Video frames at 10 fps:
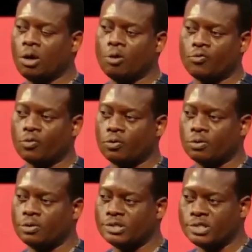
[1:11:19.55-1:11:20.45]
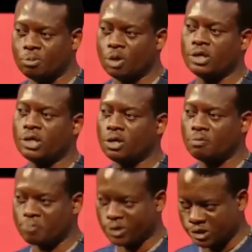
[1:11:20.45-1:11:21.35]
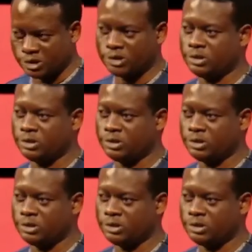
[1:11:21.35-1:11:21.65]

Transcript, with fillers: of demonic princes.